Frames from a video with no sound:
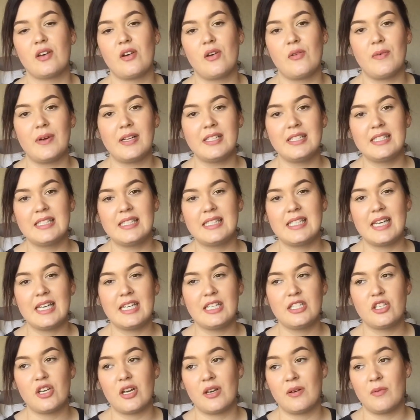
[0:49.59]
So at one
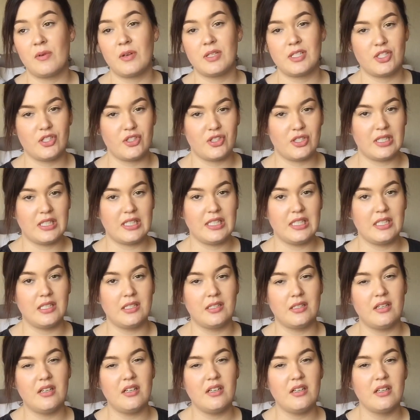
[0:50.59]
stage I was drinking
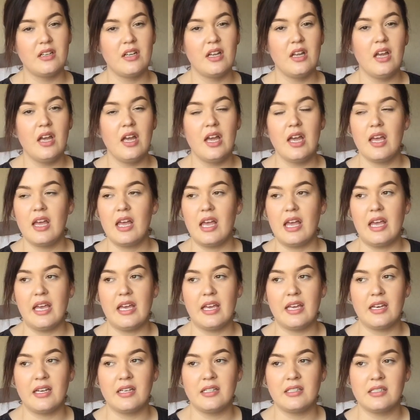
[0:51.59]
a lot,
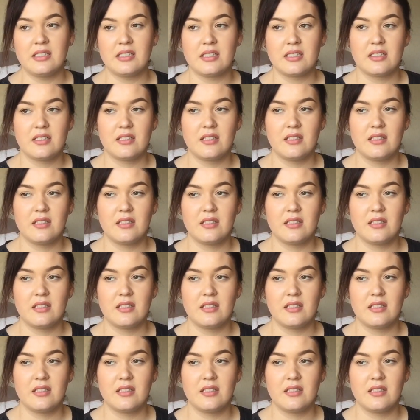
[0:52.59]
and